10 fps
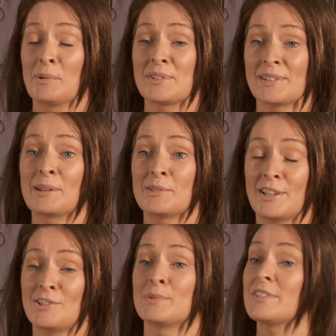I want to sign up
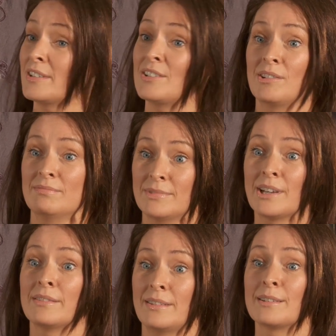today, she would have said, no,
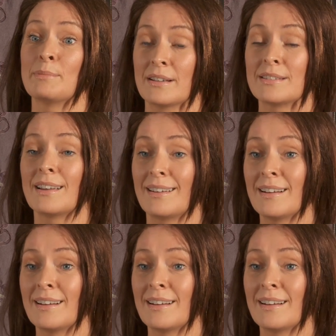go and think about it.